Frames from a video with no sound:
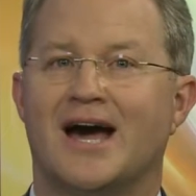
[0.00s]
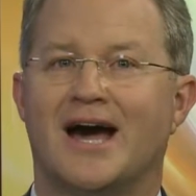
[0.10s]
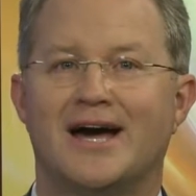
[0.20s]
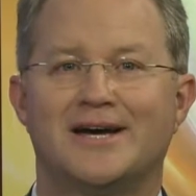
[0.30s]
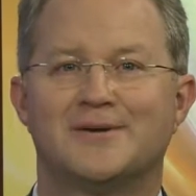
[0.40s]

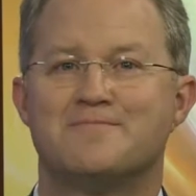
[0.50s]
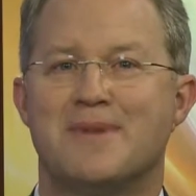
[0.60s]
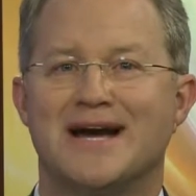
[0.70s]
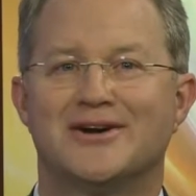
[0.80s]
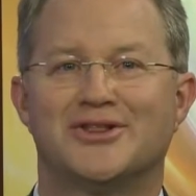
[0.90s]
I
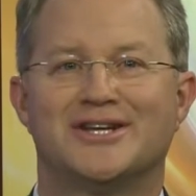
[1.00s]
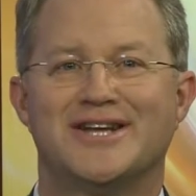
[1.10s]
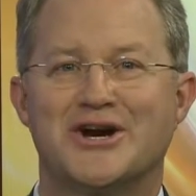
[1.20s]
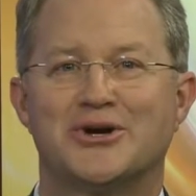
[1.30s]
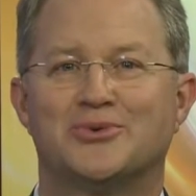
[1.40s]
admire the
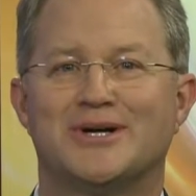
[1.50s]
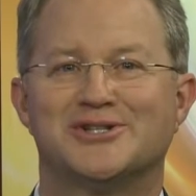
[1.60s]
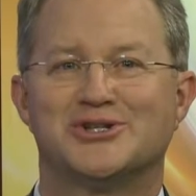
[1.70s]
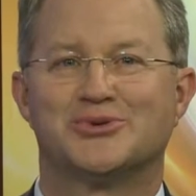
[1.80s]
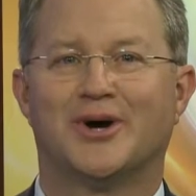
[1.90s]
daring
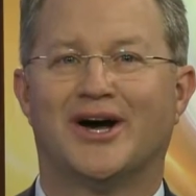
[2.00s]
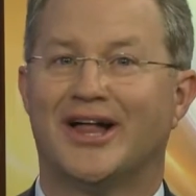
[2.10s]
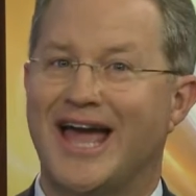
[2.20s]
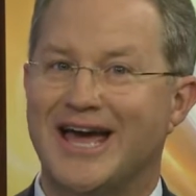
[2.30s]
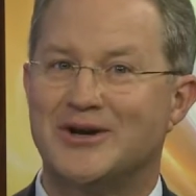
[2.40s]
ones as
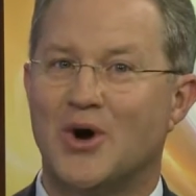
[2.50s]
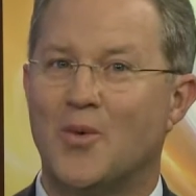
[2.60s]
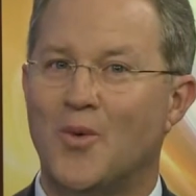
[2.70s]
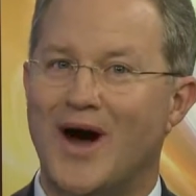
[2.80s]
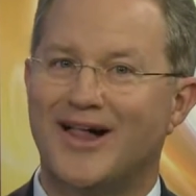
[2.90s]
well. And
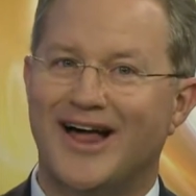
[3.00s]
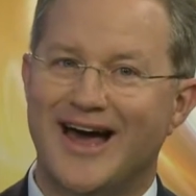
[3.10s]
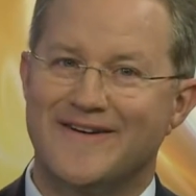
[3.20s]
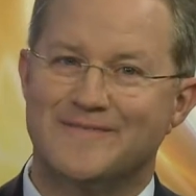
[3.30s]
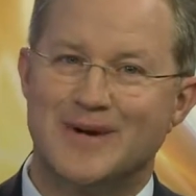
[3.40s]
while
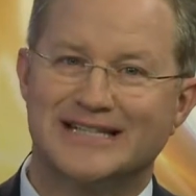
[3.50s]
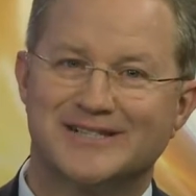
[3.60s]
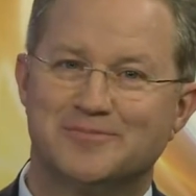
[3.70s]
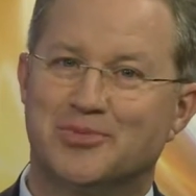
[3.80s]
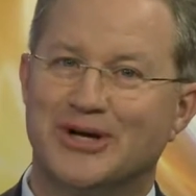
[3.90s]
I have met
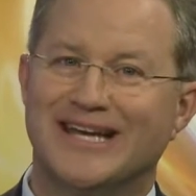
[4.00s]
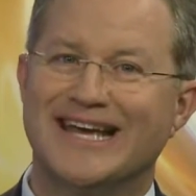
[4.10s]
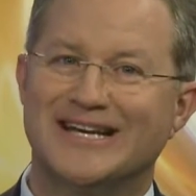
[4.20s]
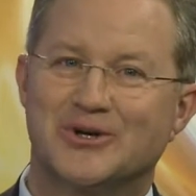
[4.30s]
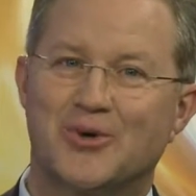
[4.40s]
some pretty
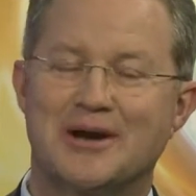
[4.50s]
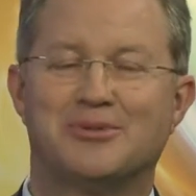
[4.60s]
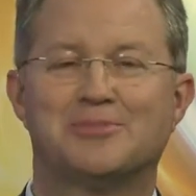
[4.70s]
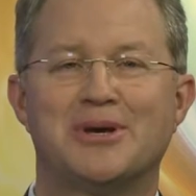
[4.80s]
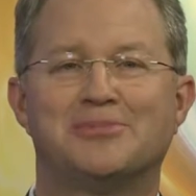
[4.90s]

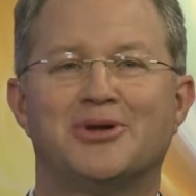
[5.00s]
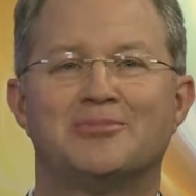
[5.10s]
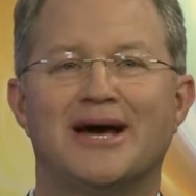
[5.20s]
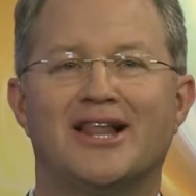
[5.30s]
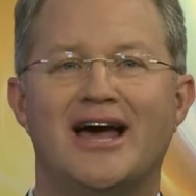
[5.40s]
incredible people
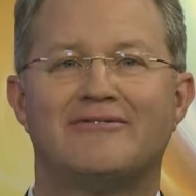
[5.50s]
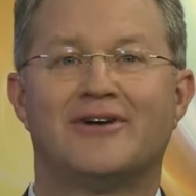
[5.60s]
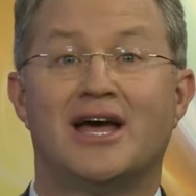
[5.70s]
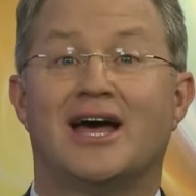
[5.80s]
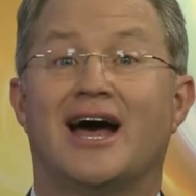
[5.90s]
in my life,
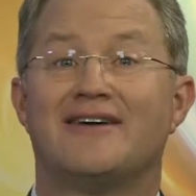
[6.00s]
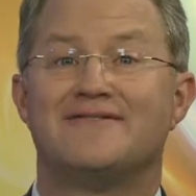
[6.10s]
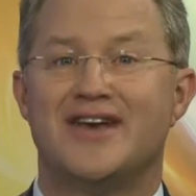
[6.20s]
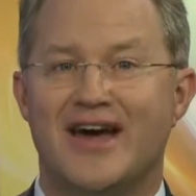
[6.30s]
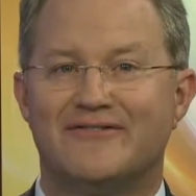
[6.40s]
I've
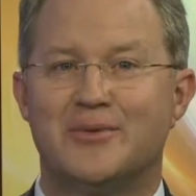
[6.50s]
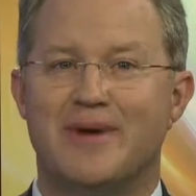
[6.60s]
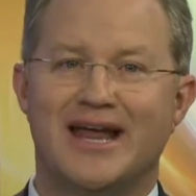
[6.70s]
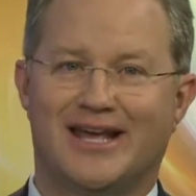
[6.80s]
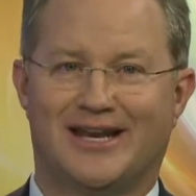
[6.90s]
never
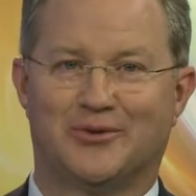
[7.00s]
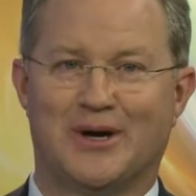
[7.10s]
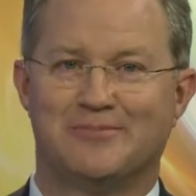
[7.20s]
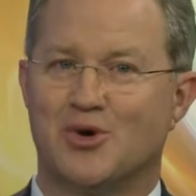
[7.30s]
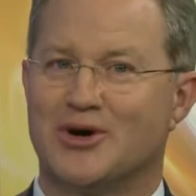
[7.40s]
met
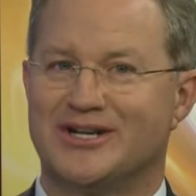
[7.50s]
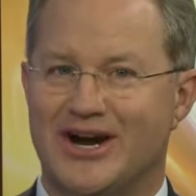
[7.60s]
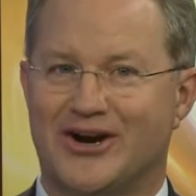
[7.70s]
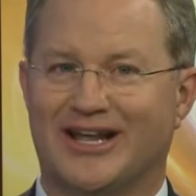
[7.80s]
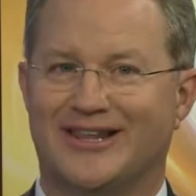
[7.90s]
anyone more
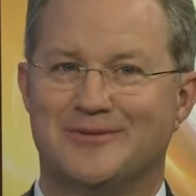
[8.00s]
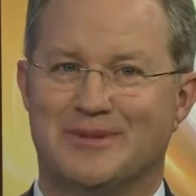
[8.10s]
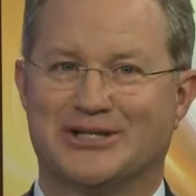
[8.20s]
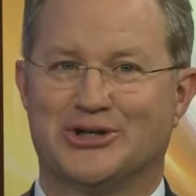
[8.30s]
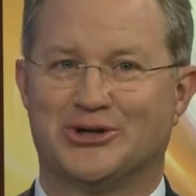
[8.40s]
daring than
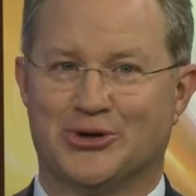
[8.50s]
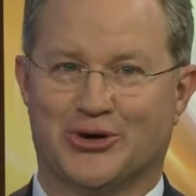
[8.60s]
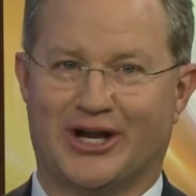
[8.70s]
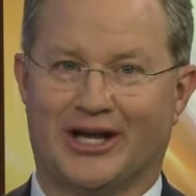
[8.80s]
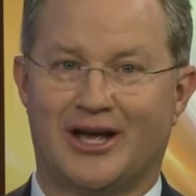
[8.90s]
Mr.
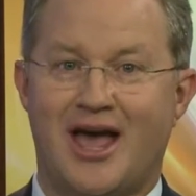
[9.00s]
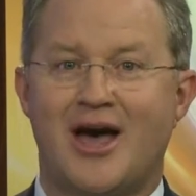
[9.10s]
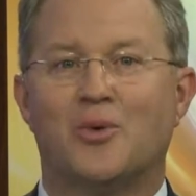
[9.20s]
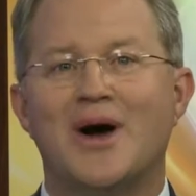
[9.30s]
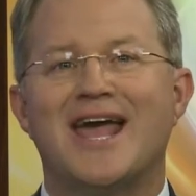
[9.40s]
Dority.
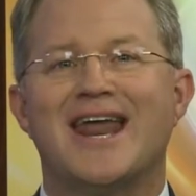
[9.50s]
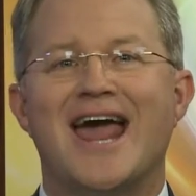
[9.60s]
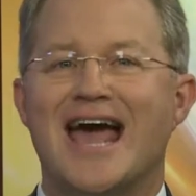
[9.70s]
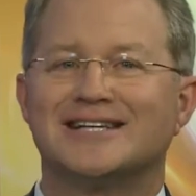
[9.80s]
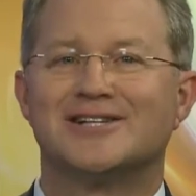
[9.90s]
What
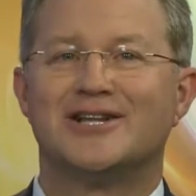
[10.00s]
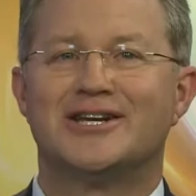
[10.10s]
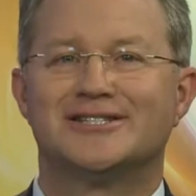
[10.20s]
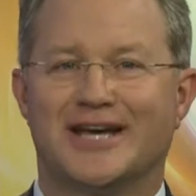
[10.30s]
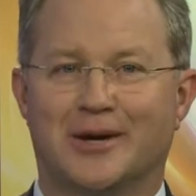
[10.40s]
an
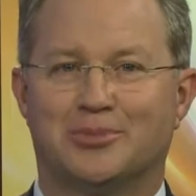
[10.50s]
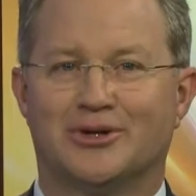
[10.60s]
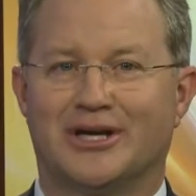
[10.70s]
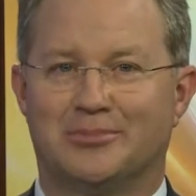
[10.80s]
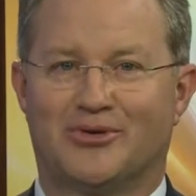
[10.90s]
excellent
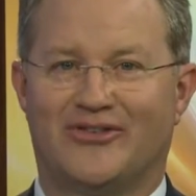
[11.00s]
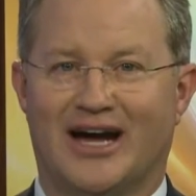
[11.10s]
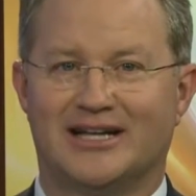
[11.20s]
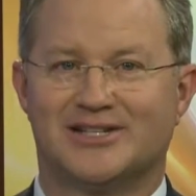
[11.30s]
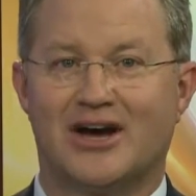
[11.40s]
example he
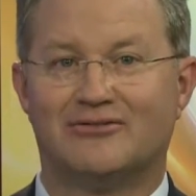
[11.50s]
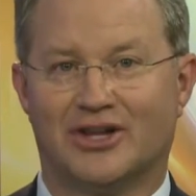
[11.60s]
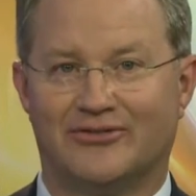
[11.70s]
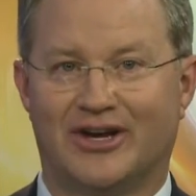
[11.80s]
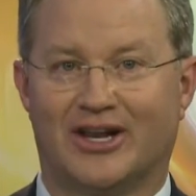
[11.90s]
provides of
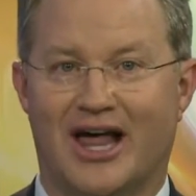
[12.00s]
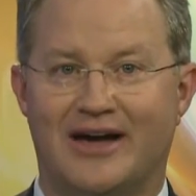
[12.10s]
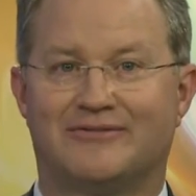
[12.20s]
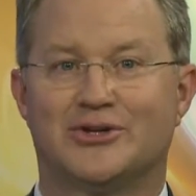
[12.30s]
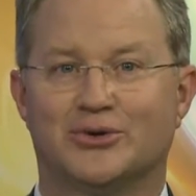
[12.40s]
living
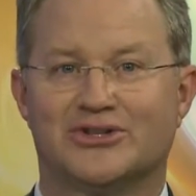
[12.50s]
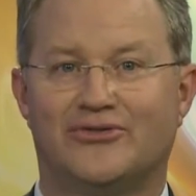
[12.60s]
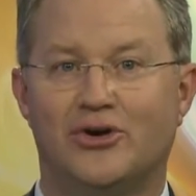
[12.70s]
life to its